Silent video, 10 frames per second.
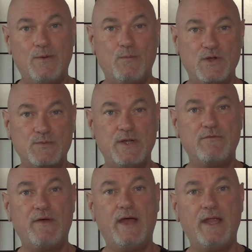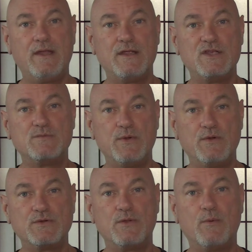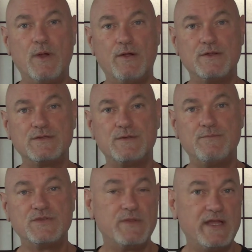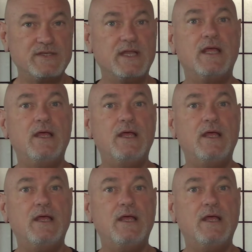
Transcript: which we define as spiritual awareness. So that's it.